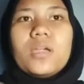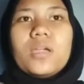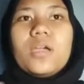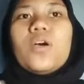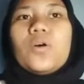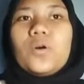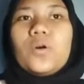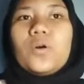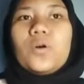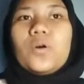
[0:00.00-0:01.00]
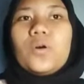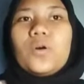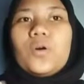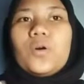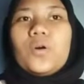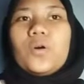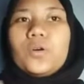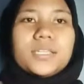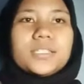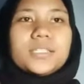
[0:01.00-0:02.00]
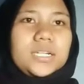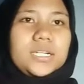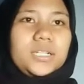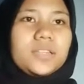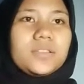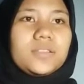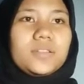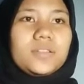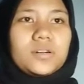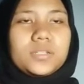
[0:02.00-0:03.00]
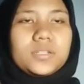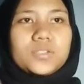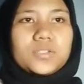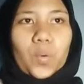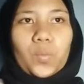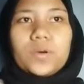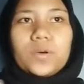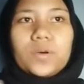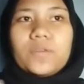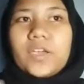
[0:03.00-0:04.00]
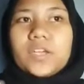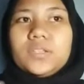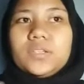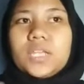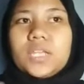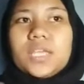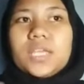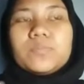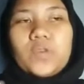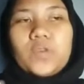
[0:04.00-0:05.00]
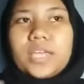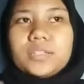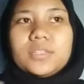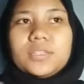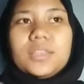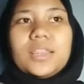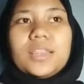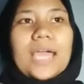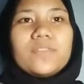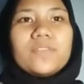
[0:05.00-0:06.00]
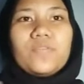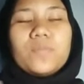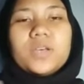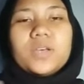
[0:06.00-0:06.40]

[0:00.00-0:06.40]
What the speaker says: On the way, the little girl saw a fairly bright light from a house.